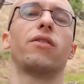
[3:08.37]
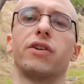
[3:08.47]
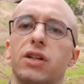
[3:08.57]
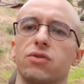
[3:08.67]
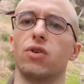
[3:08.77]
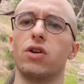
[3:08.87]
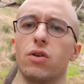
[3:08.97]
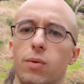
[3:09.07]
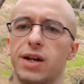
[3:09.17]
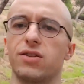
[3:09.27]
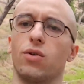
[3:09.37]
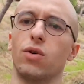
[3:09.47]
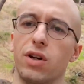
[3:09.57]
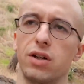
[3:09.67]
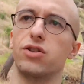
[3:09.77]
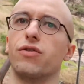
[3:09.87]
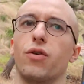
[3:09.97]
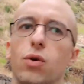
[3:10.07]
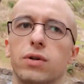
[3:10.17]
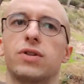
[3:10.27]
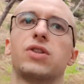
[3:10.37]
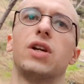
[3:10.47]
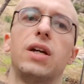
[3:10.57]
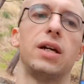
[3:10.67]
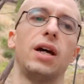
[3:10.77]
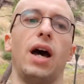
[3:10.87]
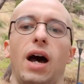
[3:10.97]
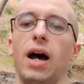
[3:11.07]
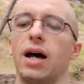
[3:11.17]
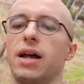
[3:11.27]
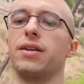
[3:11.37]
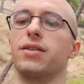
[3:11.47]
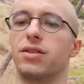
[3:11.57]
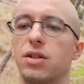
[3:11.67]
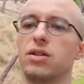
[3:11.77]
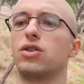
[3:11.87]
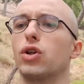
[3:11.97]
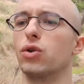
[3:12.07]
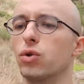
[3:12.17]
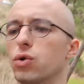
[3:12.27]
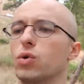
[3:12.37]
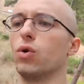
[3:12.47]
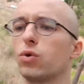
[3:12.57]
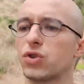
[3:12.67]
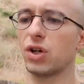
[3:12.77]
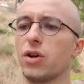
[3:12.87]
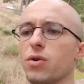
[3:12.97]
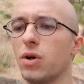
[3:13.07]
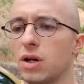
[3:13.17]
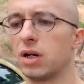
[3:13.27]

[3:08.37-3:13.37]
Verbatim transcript: I think it's a really good way to organize your thoughts and to also